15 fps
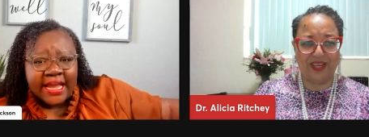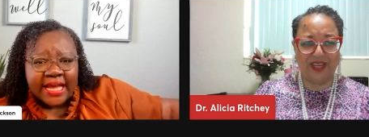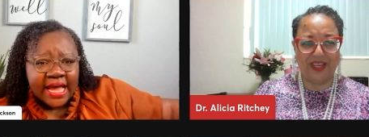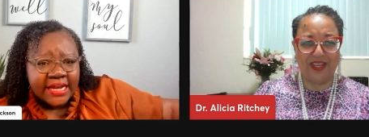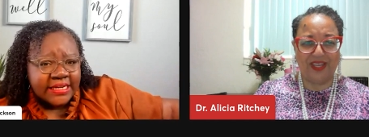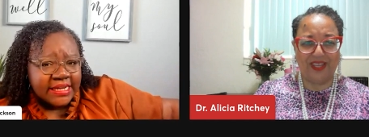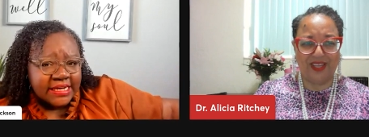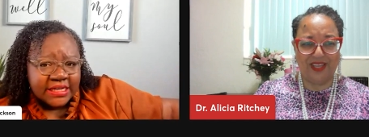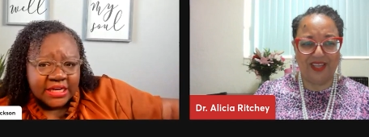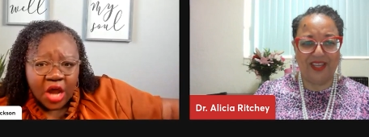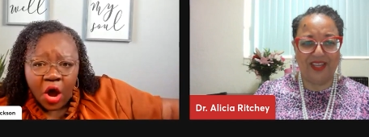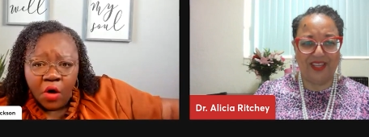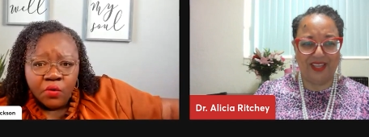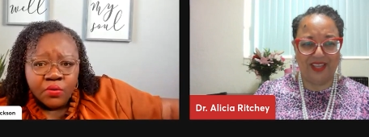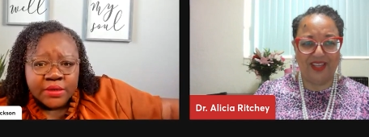Speaker 1: i didn't
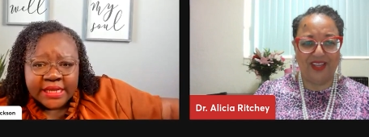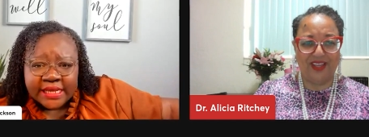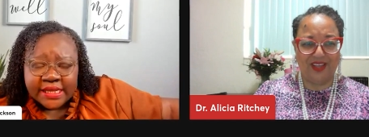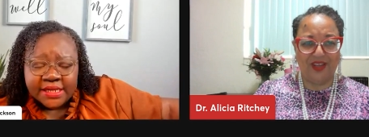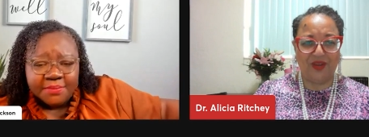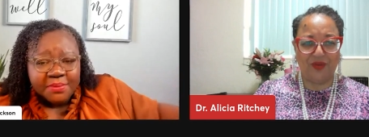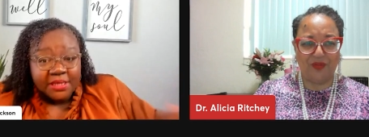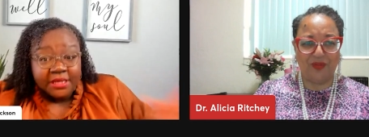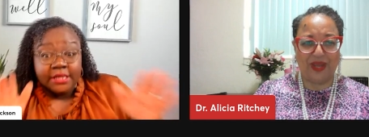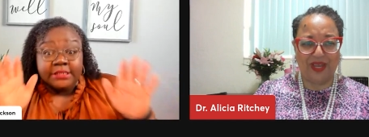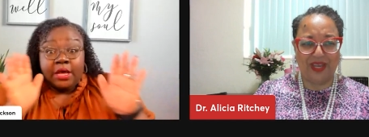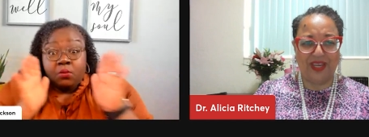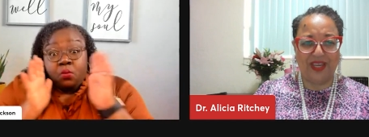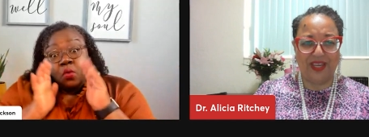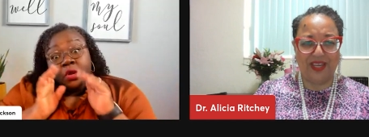own it because i
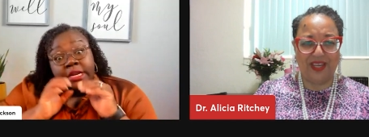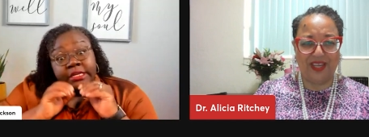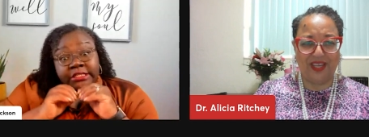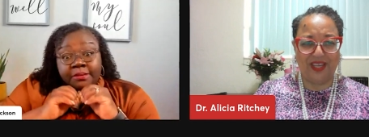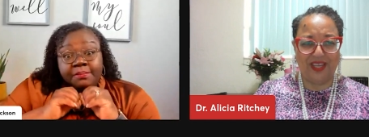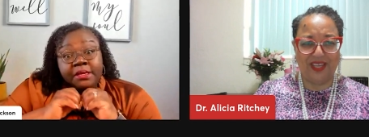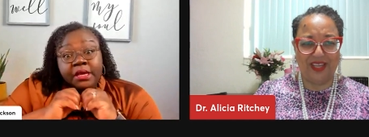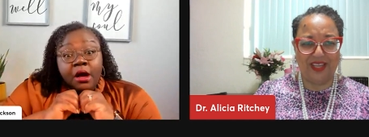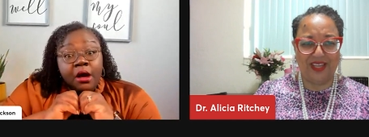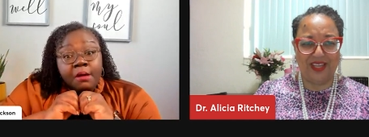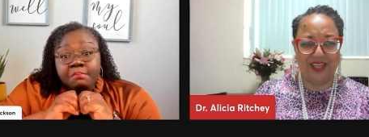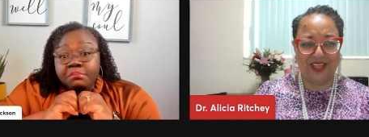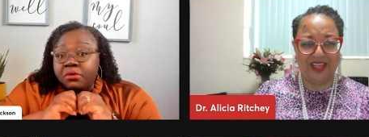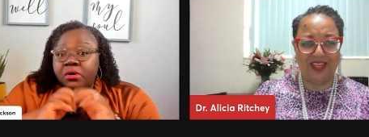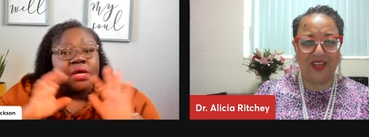wanted to be
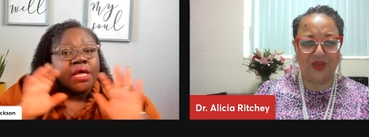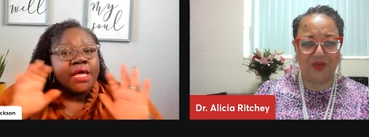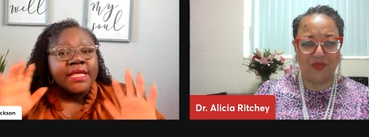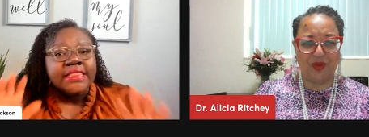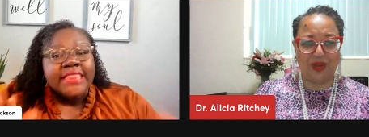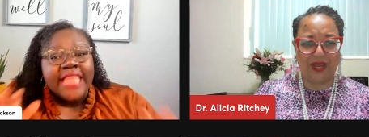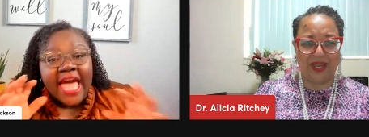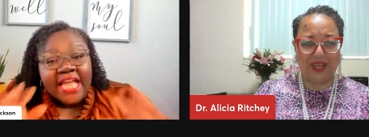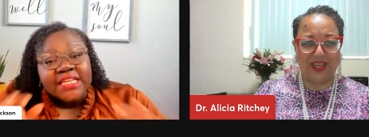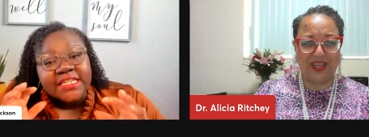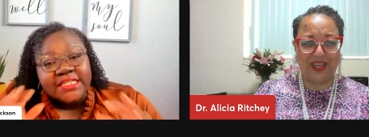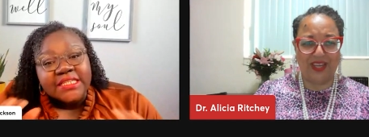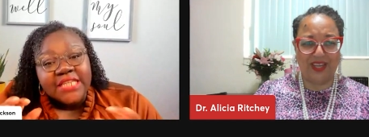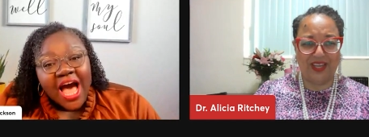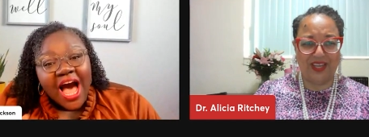humble right. that does
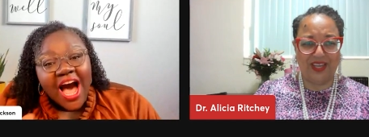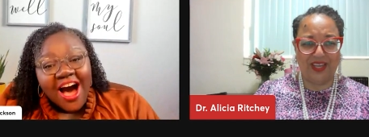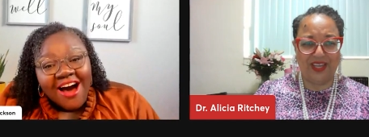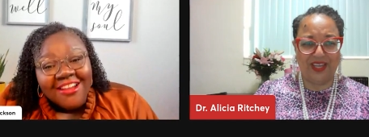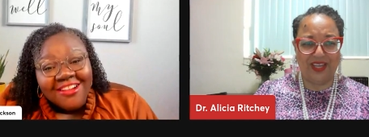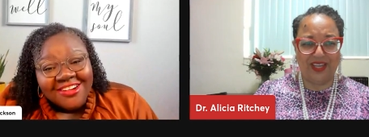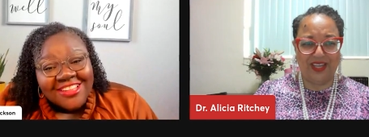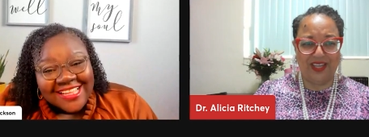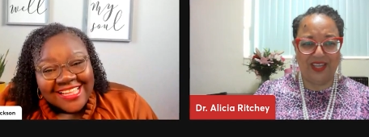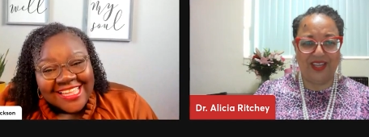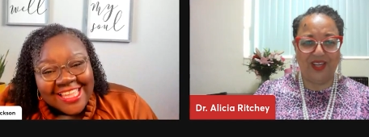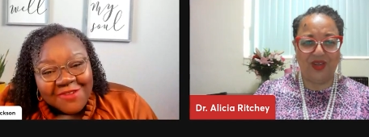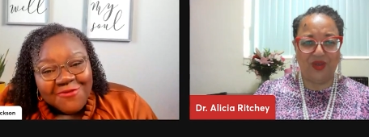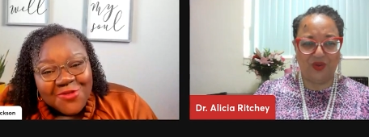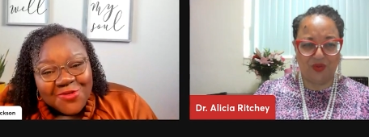not honor the gift
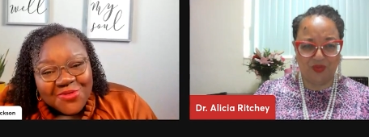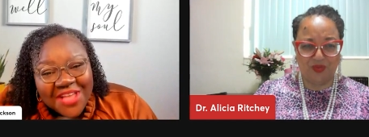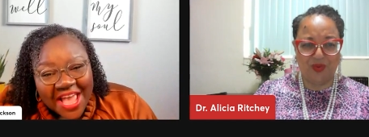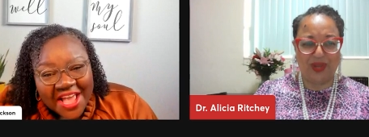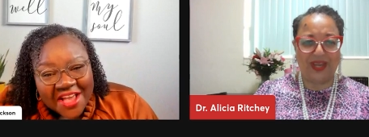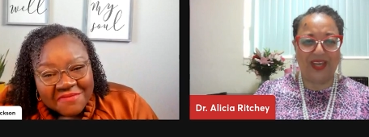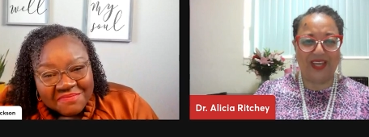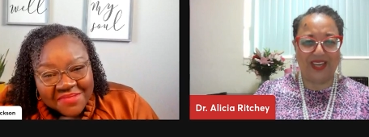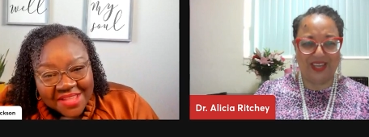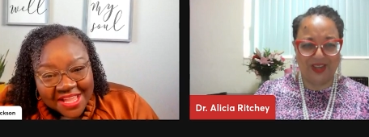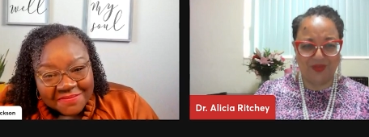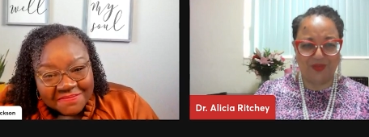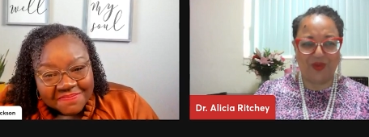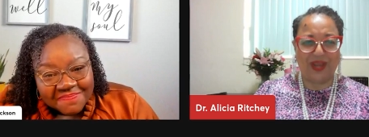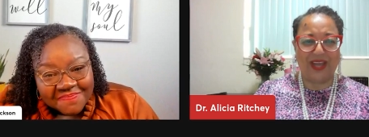you gave me
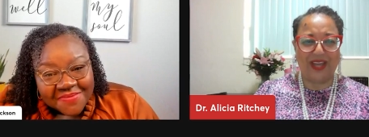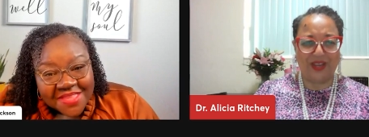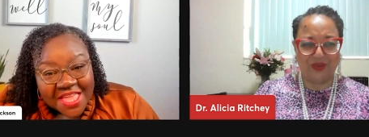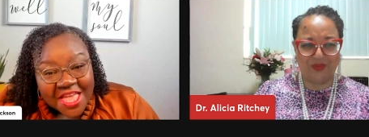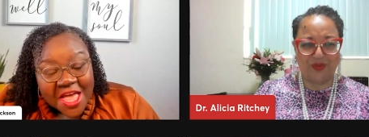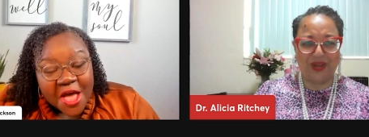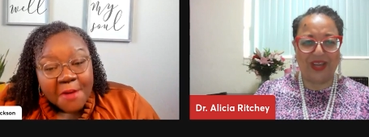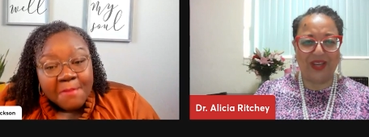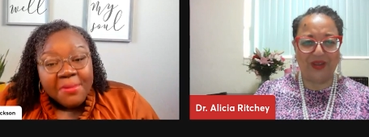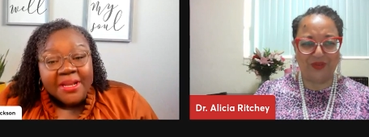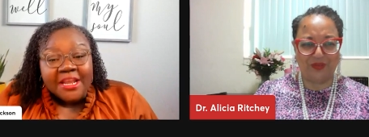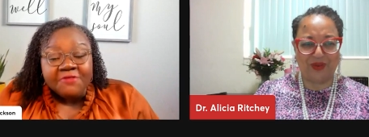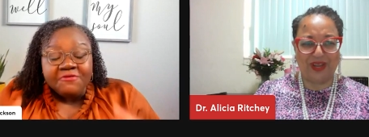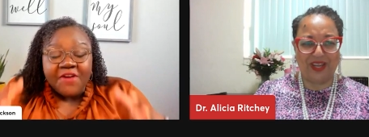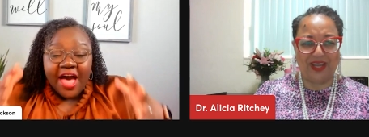
Speaker 2: right right but
Speaker 1: if
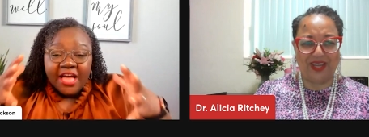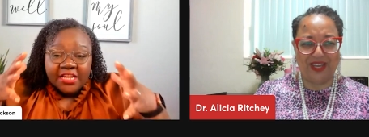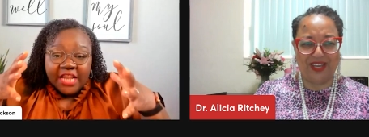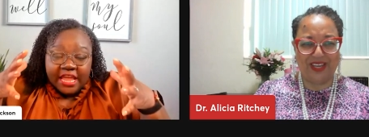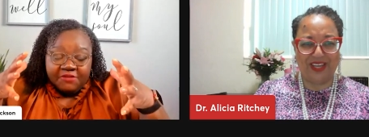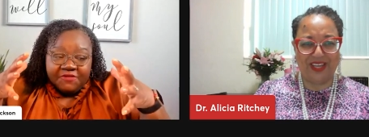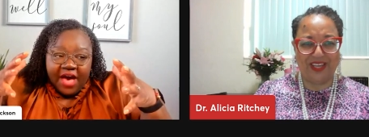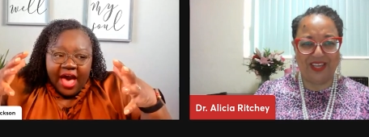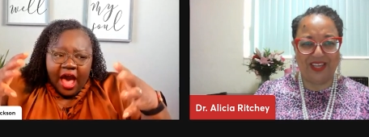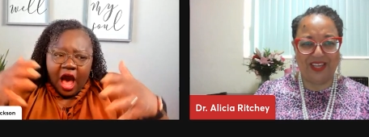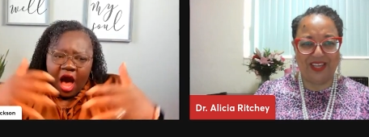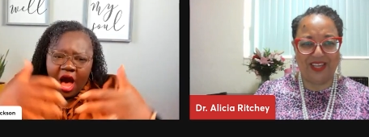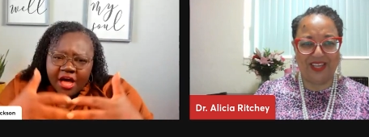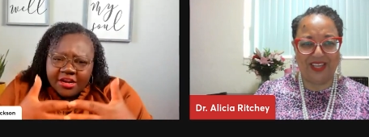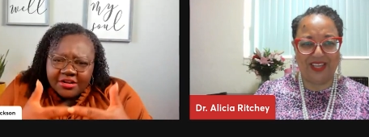i if i
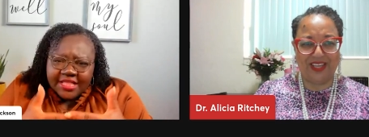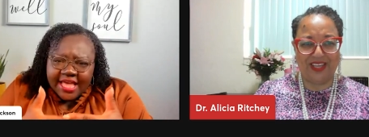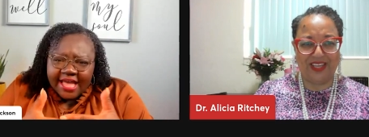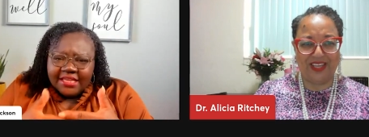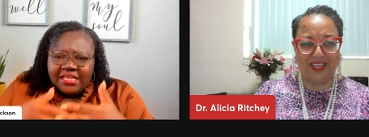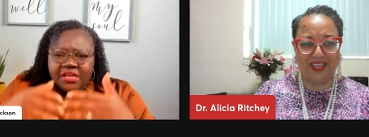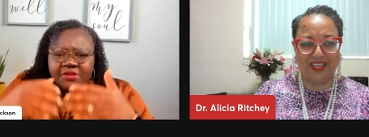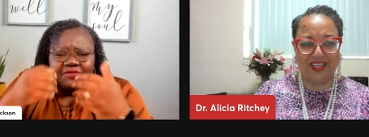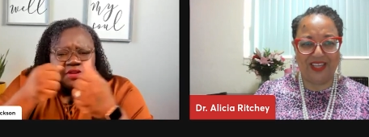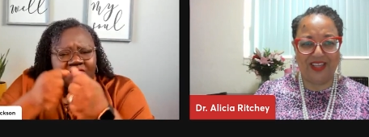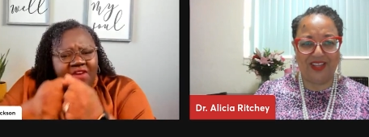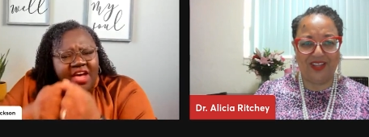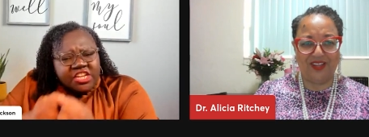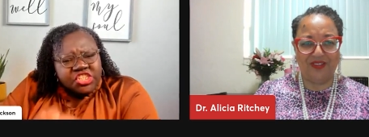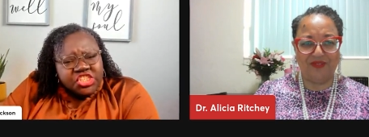honor that gift if i
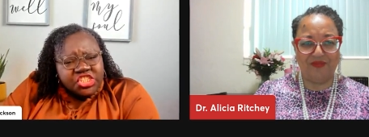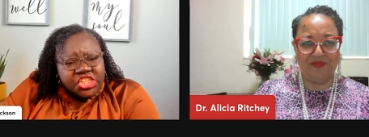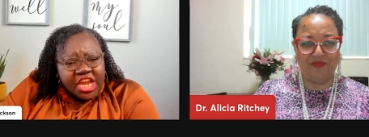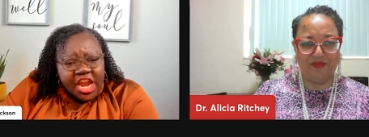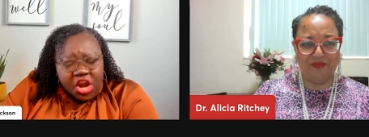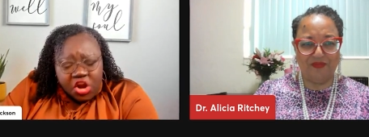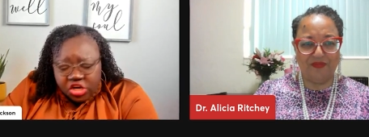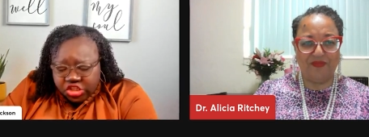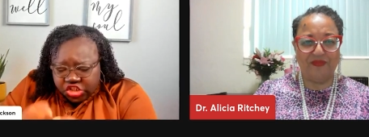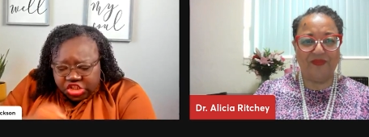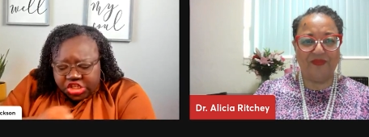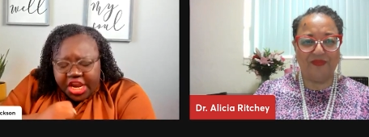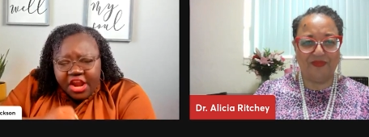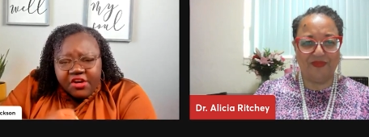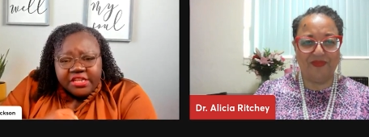share
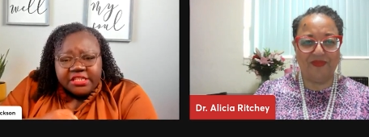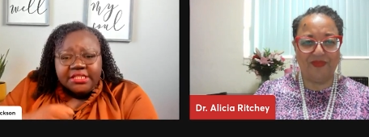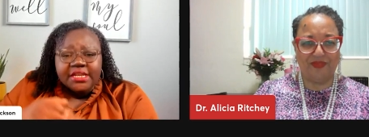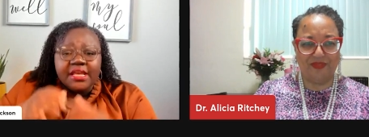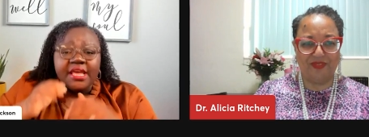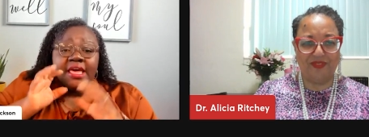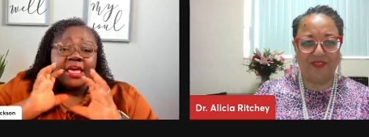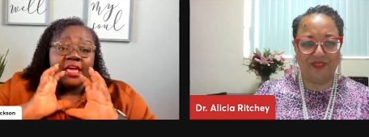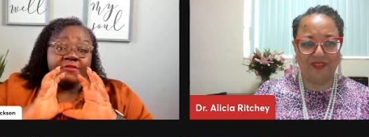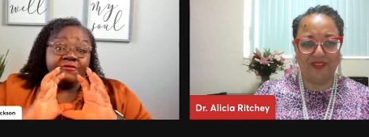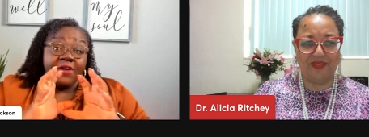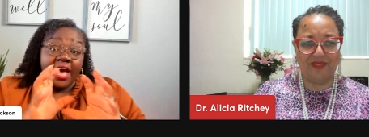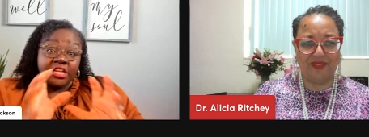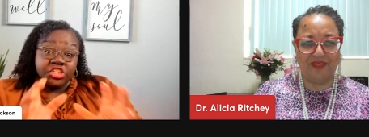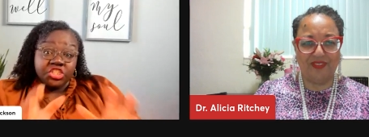cherish it if i
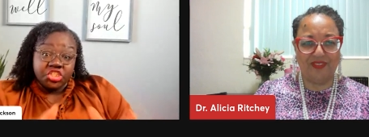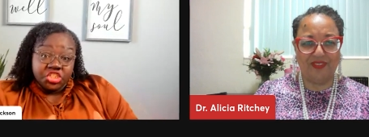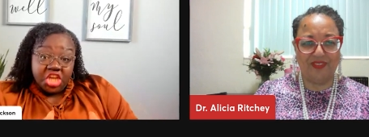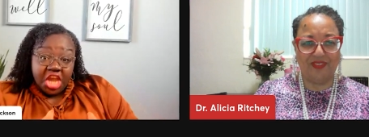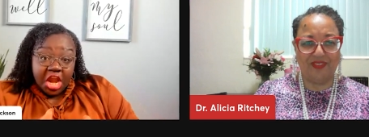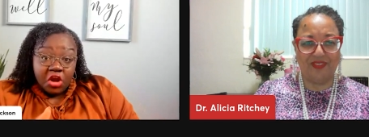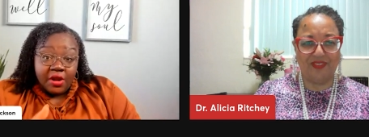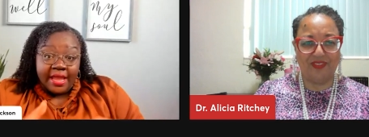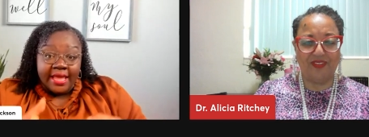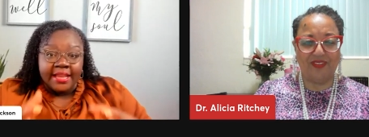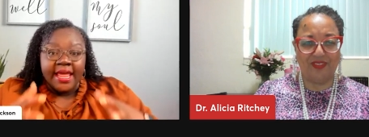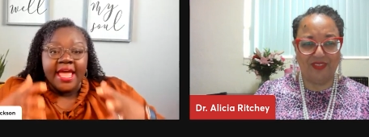share it